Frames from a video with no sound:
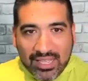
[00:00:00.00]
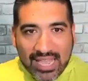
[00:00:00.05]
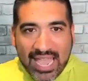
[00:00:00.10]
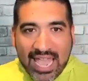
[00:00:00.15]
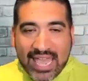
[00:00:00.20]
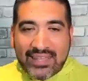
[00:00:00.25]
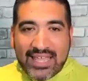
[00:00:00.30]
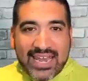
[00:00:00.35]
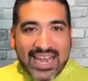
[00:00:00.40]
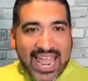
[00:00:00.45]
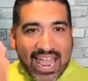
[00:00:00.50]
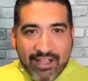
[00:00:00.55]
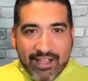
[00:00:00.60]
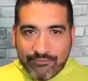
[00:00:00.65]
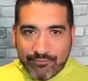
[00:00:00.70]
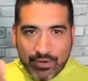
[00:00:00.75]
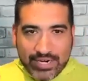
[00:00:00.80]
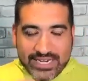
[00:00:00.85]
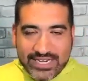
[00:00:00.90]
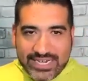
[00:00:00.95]
and let
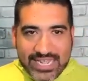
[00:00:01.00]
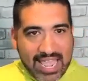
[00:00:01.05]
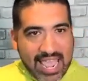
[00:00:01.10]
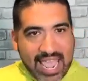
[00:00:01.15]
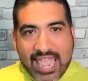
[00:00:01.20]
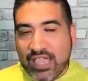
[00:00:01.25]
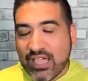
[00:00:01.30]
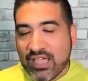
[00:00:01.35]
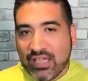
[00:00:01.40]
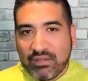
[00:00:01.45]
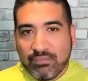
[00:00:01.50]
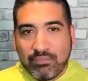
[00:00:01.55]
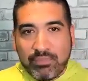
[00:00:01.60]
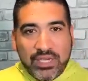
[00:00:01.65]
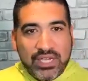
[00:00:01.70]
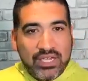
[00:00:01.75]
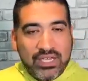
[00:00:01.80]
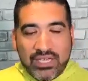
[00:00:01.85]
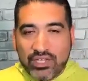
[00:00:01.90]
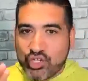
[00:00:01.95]
every day
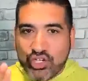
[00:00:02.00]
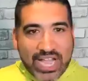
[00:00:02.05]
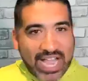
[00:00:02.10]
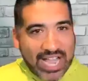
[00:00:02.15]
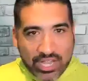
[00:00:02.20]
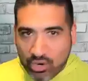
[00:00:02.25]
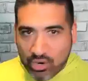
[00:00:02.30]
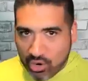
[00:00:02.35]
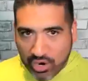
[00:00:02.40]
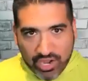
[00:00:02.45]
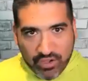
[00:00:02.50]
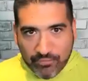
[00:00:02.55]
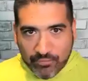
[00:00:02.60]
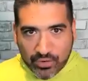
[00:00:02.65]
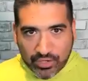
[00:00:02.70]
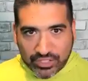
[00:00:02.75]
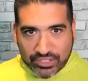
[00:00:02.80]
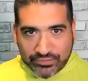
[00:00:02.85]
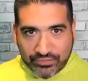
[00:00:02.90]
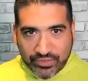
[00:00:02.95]
be January
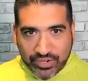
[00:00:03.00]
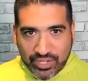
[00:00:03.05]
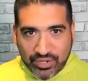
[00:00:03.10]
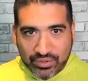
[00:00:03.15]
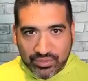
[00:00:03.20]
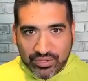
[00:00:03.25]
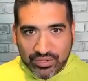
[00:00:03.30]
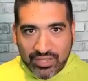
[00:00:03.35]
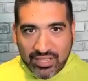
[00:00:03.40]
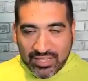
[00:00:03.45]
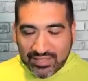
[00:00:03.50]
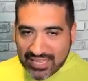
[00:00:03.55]
1st for you.